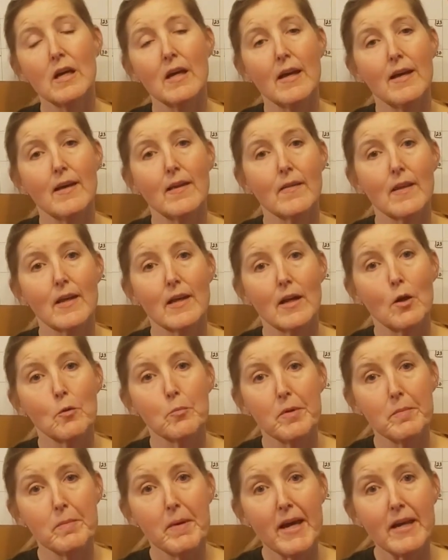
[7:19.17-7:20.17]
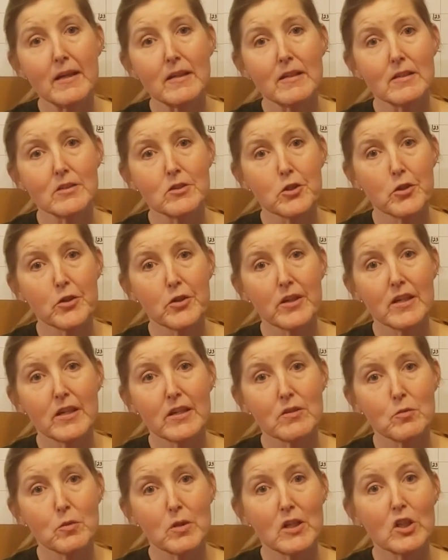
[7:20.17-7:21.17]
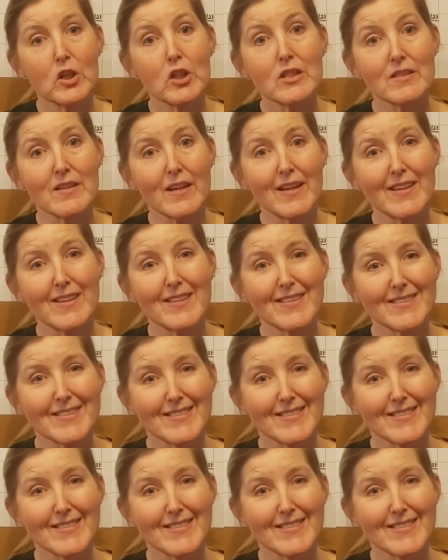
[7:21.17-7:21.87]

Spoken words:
and then I'll be back and show you guys what it looks like.